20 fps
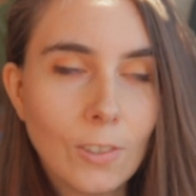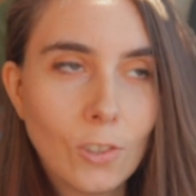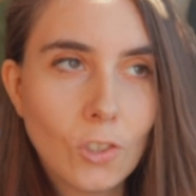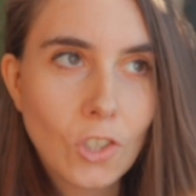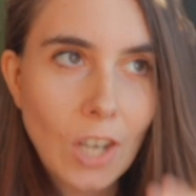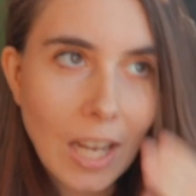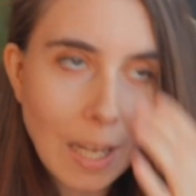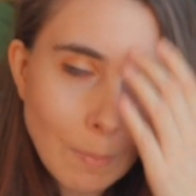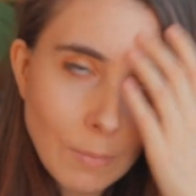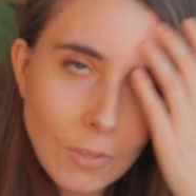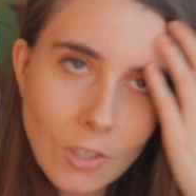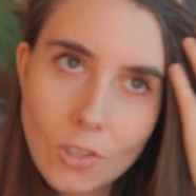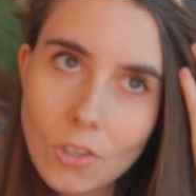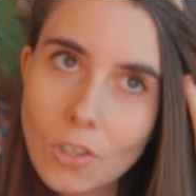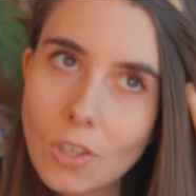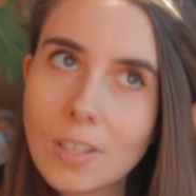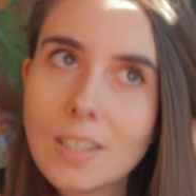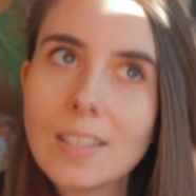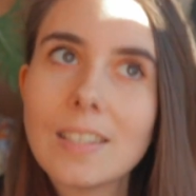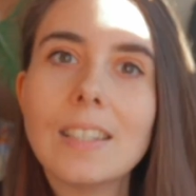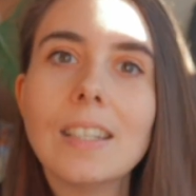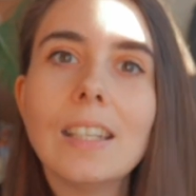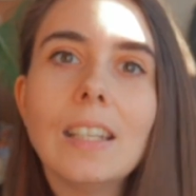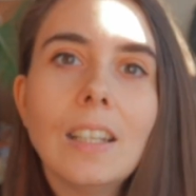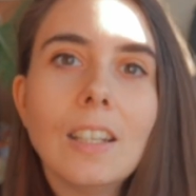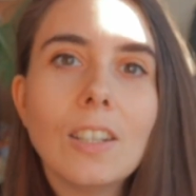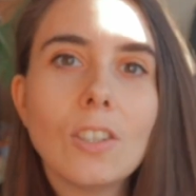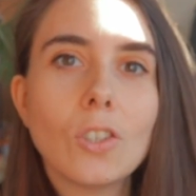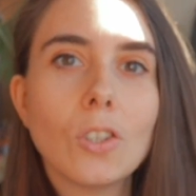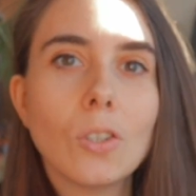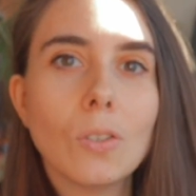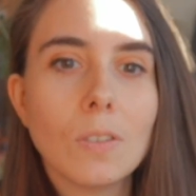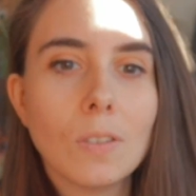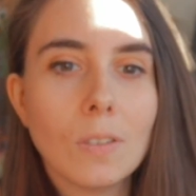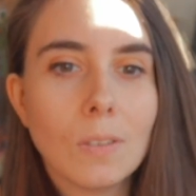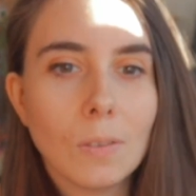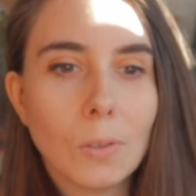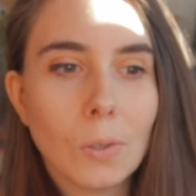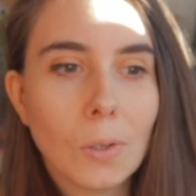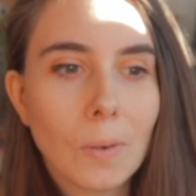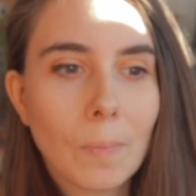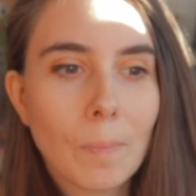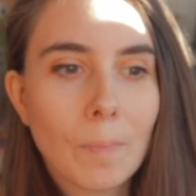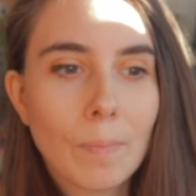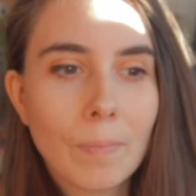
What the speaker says: James just needed to